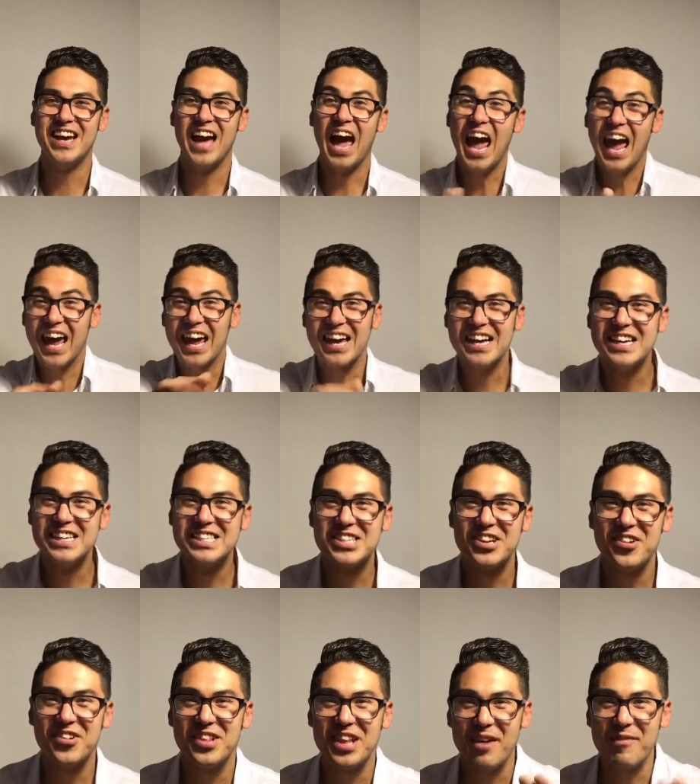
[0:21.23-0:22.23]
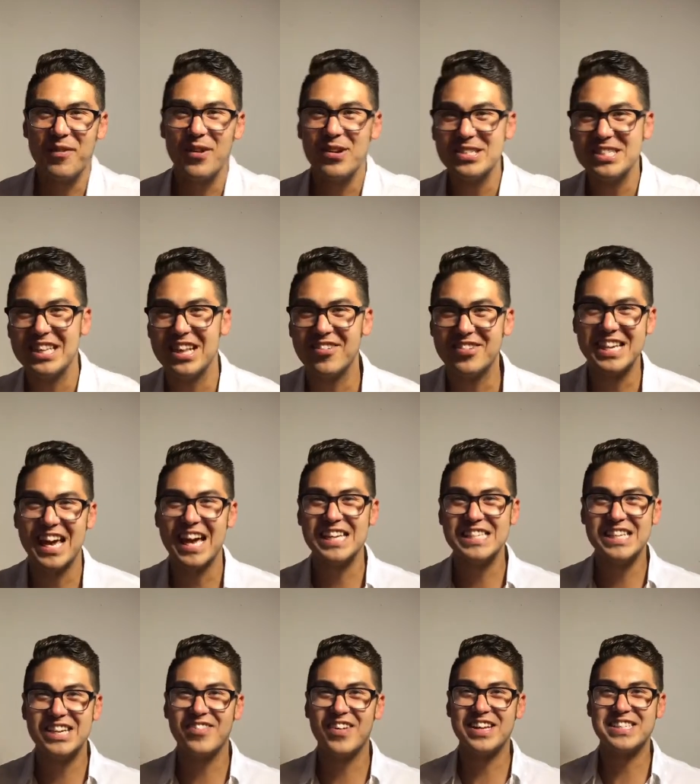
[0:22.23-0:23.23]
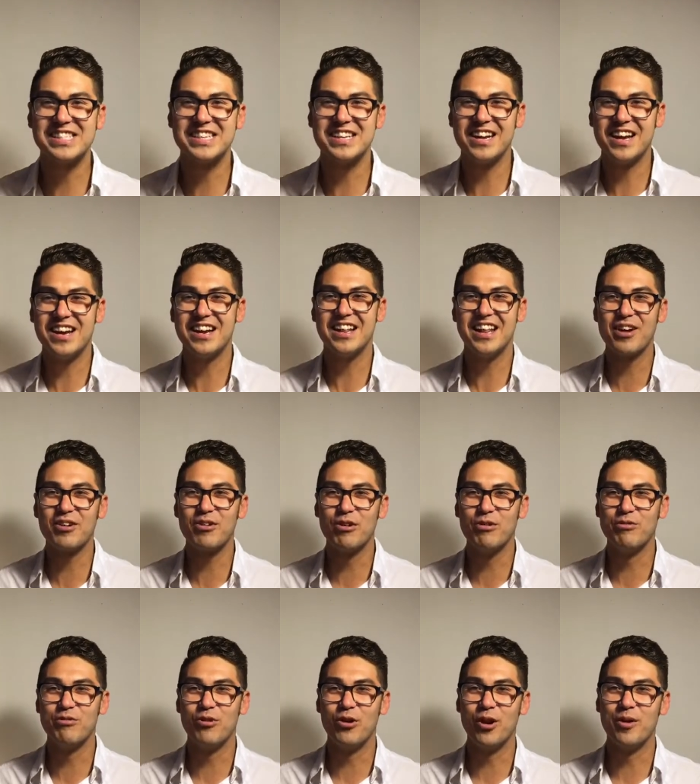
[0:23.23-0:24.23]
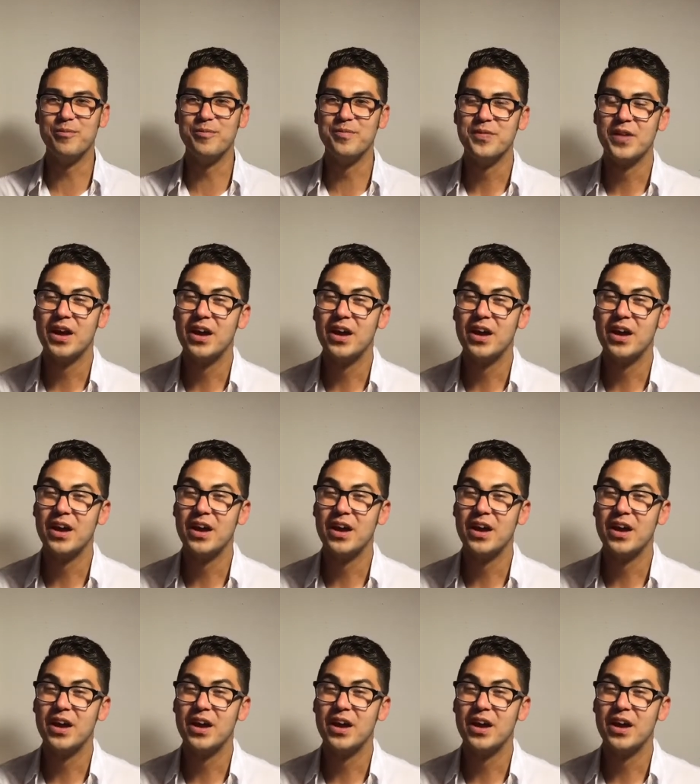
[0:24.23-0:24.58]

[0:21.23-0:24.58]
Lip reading: Hey, so you're that person that was asking about Sonata Allegro form.